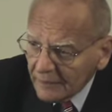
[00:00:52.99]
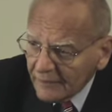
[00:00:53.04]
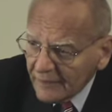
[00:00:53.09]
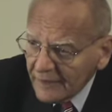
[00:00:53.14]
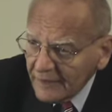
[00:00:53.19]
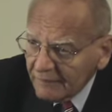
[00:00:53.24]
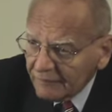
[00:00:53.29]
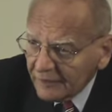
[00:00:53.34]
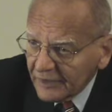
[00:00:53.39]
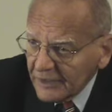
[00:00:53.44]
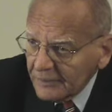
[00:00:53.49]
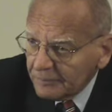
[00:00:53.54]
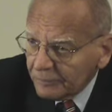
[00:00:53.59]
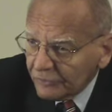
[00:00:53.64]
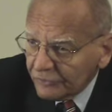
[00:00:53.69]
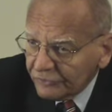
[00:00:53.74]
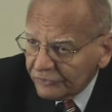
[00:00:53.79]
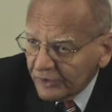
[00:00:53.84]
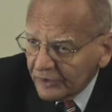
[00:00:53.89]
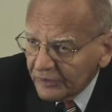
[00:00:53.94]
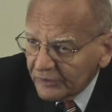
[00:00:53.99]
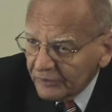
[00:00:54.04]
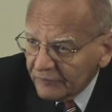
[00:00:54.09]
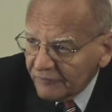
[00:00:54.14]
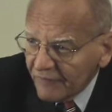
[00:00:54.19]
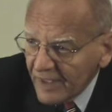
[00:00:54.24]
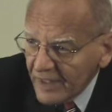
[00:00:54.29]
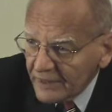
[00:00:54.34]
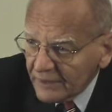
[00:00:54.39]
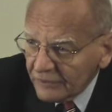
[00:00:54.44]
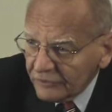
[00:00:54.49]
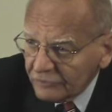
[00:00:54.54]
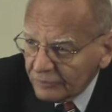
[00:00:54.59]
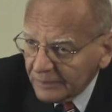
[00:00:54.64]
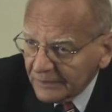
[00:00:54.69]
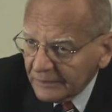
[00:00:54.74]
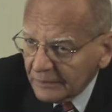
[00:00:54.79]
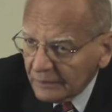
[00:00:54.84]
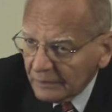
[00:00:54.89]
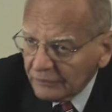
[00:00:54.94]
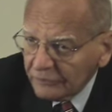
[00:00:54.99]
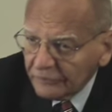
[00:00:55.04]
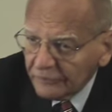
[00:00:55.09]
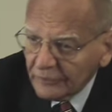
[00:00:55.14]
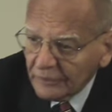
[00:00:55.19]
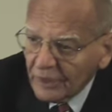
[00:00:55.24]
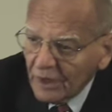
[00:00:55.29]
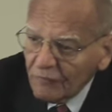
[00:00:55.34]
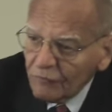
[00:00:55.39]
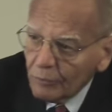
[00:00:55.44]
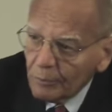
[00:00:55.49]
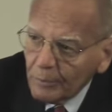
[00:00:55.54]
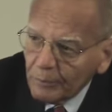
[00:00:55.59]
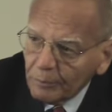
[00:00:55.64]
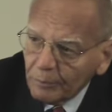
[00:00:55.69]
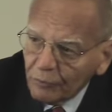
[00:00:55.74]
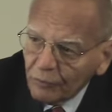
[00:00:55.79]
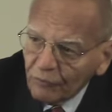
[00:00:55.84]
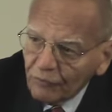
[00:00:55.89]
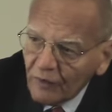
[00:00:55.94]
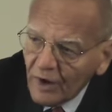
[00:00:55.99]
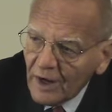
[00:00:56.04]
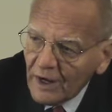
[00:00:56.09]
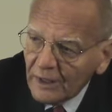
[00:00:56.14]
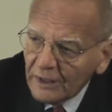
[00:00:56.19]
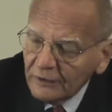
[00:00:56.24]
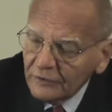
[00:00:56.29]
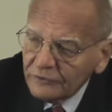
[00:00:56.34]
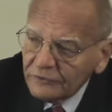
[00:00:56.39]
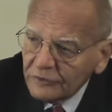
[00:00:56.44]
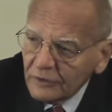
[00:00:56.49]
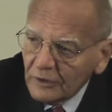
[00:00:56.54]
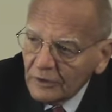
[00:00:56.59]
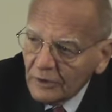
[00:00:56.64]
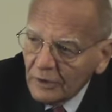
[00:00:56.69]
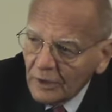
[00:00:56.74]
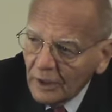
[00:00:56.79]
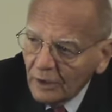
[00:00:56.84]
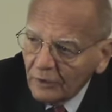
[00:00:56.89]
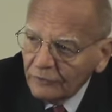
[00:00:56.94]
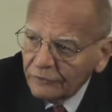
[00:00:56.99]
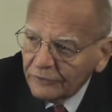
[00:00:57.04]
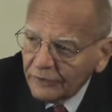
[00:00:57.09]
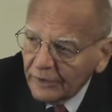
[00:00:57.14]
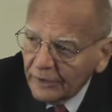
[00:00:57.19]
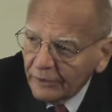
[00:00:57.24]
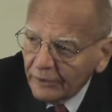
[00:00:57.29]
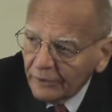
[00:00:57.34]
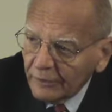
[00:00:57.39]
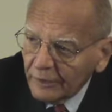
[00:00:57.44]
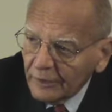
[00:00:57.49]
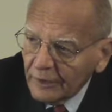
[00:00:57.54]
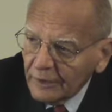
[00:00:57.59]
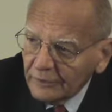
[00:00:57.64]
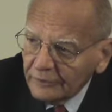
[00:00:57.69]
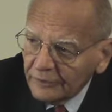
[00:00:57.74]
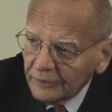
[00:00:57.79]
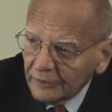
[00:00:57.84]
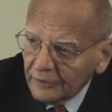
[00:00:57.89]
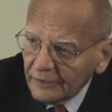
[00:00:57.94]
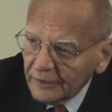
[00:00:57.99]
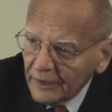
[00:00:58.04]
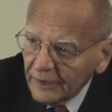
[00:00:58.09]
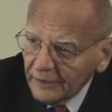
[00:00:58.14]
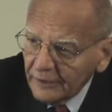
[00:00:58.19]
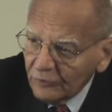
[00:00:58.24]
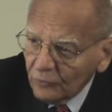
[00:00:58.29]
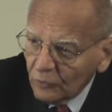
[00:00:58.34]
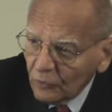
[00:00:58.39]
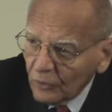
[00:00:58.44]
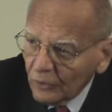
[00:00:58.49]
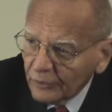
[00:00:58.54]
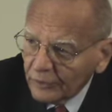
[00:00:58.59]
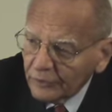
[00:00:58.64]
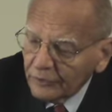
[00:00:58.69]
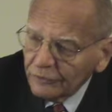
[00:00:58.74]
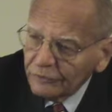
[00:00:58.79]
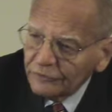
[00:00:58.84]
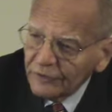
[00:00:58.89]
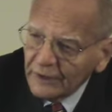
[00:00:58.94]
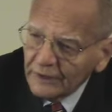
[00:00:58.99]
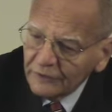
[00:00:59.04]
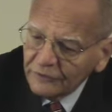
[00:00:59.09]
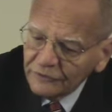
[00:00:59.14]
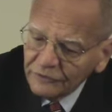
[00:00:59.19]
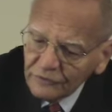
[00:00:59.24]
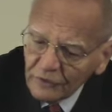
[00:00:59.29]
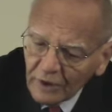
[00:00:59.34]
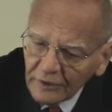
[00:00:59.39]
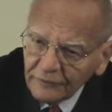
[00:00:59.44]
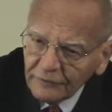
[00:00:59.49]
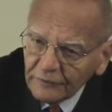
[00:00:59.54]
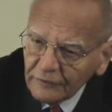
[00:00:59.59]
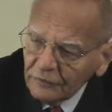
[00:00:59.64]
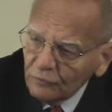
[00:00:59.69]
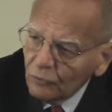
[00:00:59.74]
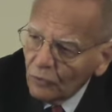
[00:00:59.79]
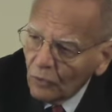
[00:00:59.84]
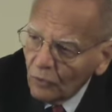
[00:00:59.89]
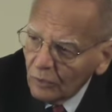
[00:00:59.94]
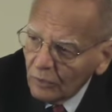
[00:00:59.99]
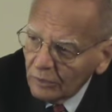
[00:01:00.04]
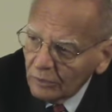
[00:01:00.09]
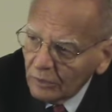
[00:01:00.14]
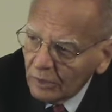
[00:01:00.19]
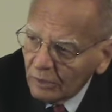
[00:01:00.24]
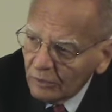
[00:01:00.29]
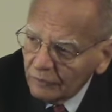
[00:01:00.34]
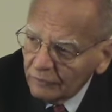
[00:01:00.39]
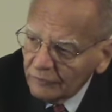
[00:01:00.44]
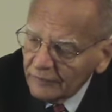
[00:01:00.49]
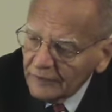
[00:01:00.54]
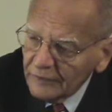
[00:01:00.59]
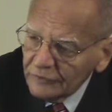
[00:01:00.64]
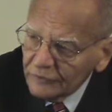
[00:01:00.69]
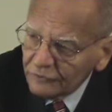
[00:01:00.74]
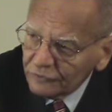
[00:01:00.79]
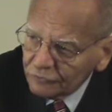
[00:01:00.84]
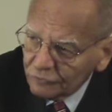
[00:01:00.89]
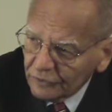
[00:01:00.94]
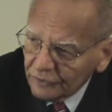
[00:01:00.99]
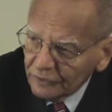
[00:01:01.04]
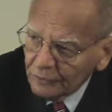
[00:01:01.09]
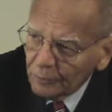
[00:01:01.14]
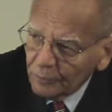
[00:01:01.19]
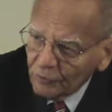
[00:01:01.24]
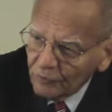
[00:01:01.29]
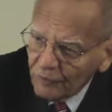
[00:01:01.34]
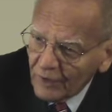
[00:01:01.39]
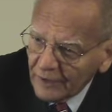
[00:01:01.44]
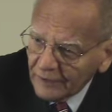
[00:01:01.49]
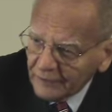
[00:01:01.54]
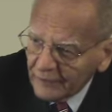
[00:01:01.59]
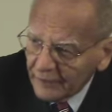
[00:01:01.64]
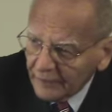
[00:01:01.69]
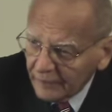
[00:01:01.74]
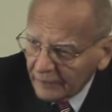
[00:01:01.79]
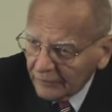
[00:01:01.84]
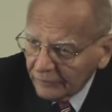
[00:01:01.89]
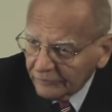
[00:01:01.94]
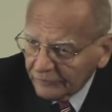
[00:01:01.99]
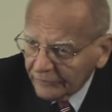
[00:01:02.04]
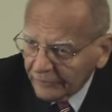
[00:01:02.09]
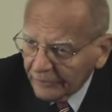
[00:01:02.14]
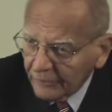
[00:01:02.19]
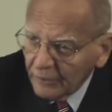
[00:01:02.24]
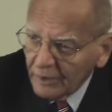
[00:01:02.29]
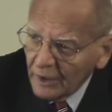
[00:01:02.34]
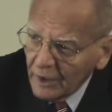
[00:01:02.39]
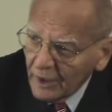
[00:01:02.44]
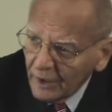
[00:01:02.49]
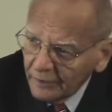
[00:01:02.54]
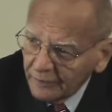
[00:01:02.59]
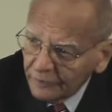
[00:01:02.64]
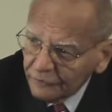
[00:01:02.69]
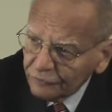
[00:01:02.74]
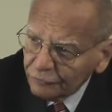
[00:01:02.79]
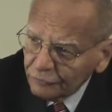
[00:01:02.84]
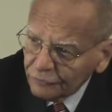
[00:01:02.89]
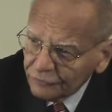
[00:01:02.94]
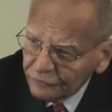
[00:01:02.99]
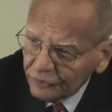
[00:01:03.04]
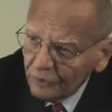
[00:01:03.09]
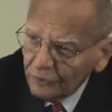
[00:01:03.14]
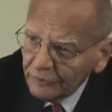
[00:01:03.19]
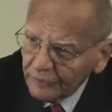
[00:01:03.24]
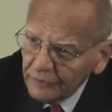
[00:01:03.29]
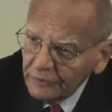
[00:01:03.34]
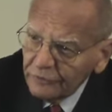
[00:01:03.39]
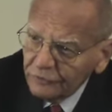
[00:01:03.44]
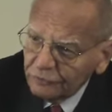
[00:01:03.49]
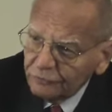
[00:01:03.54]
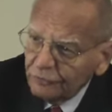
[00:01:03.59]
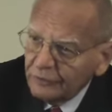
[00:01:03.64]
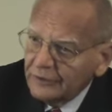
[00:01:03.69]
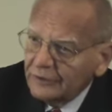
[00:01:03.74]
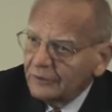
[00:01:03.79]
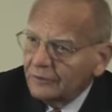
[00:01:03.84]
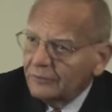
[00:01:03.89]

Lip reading: they have an 8% advantage because the government provides health care to Canadian workers, and it's not the role of industry to provide that health care. And as a result, industry